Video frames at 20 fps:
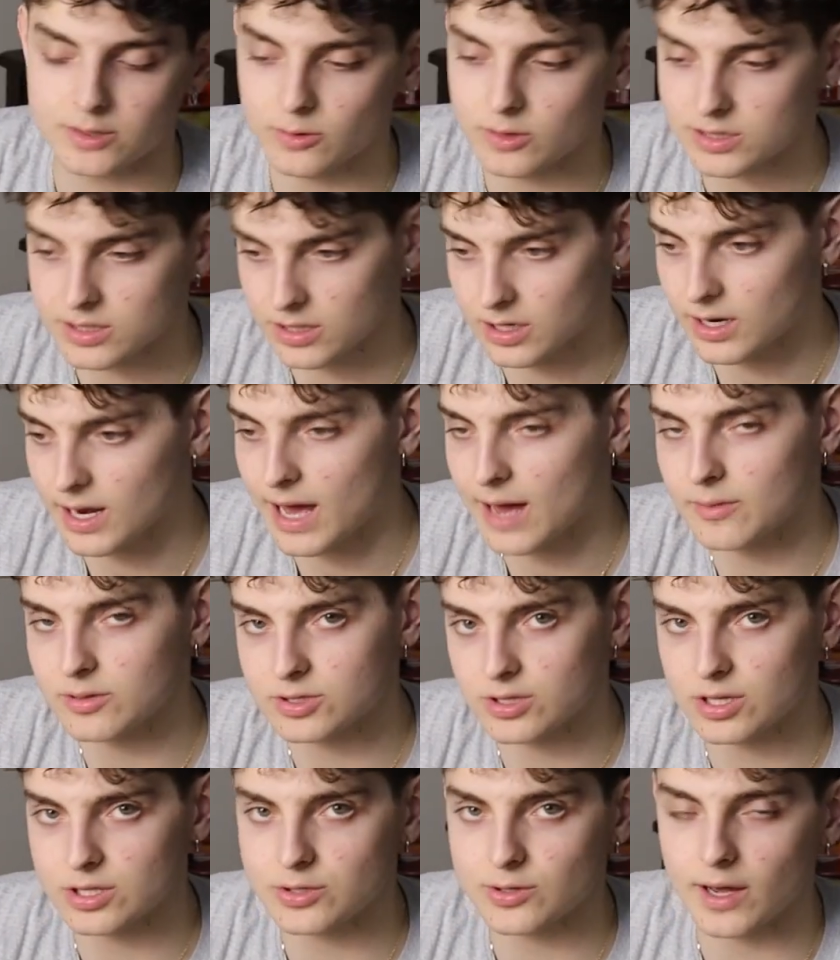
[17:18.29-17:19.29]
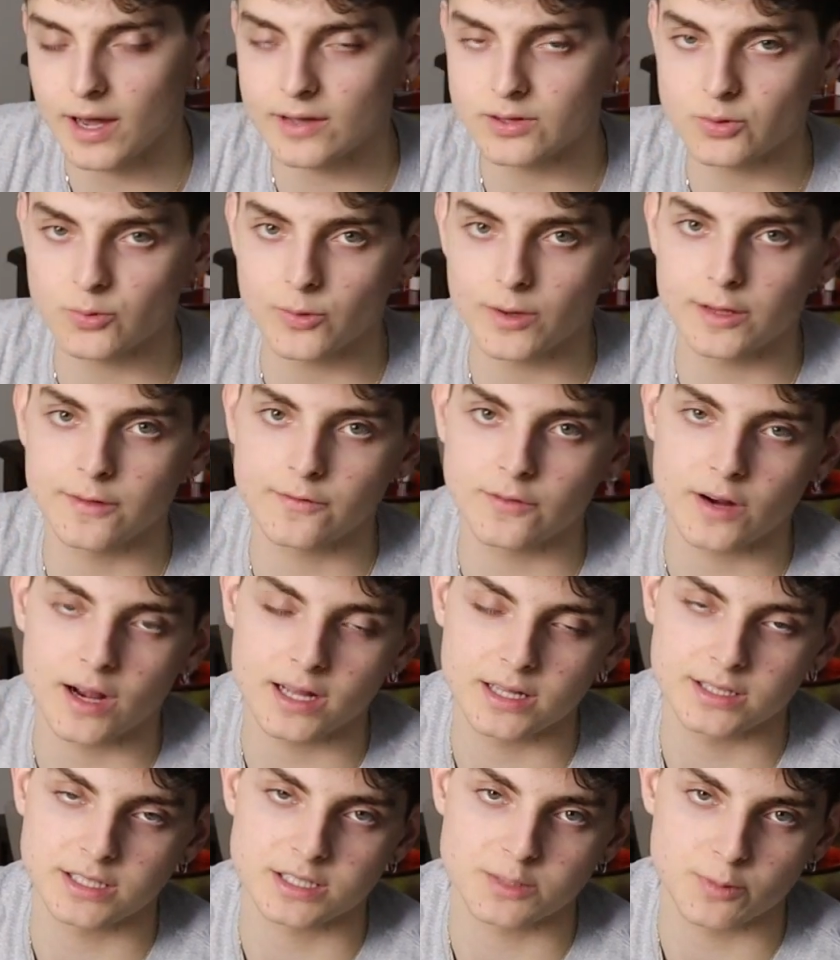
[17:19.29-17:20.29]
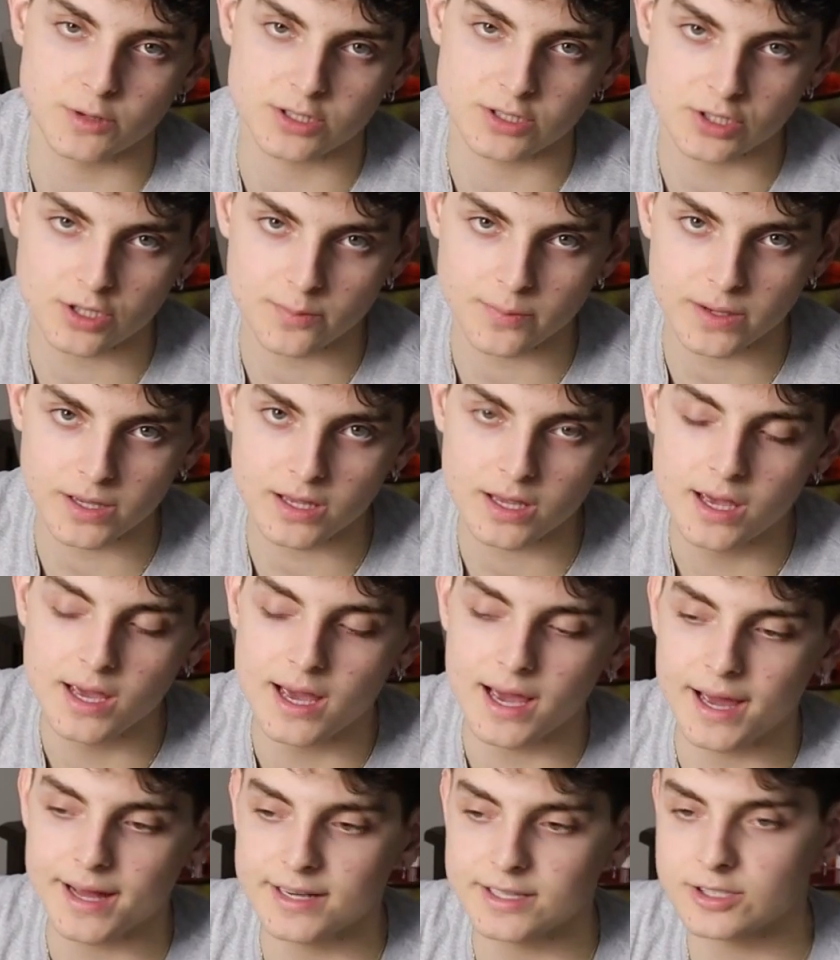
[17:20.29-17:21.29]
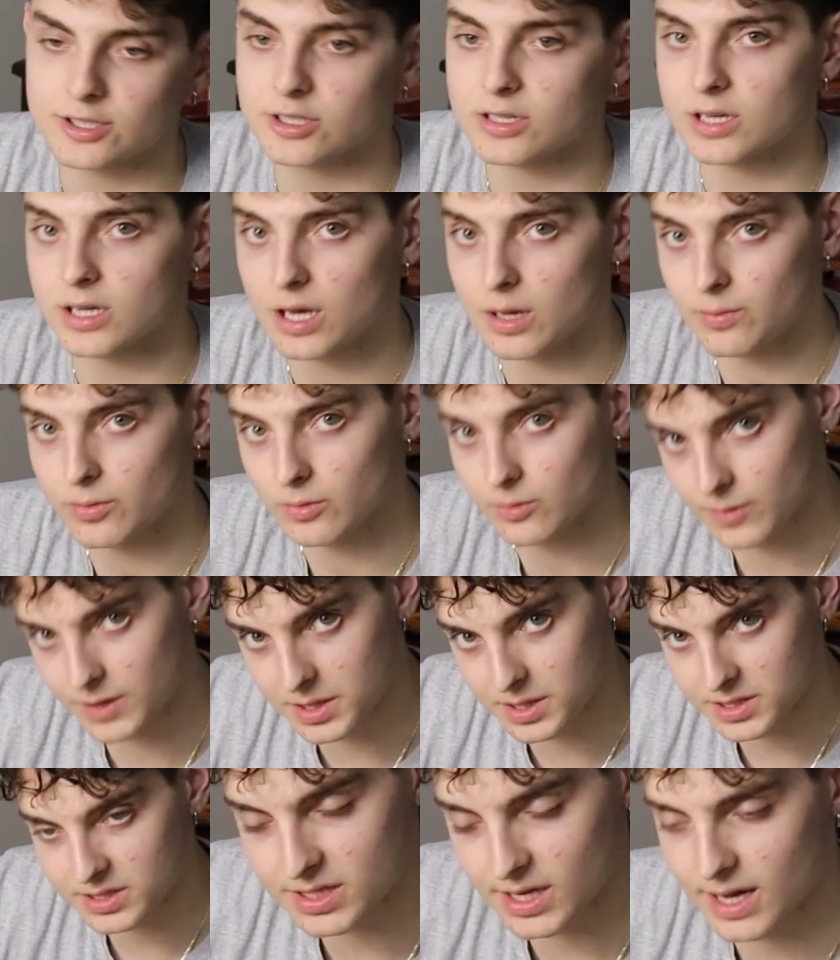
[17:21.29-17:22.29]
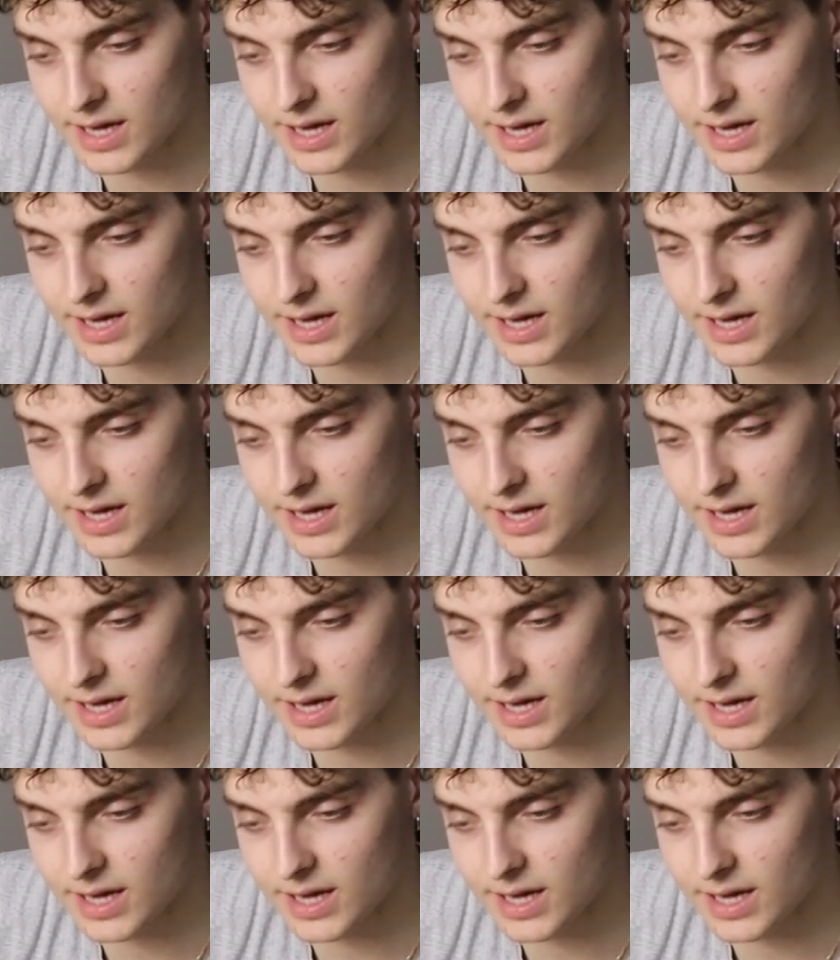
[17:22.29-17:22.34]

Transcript: It wasn't on Amazon, so I had to wait for AliExpress shipping, and it took a couple of weeks.